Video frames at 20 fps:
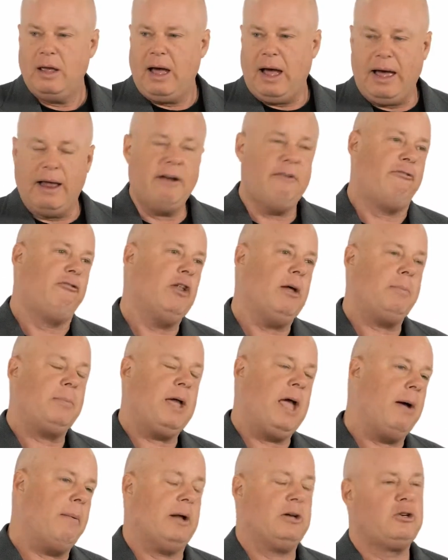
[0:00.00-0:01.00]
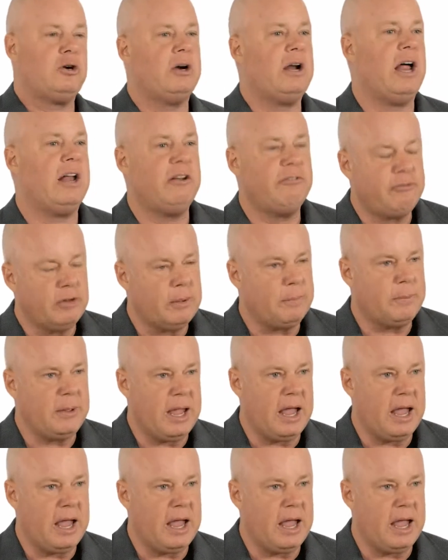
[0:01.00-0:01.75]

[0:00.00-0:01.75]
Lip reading: I had a flip cam. I'd turn on the flip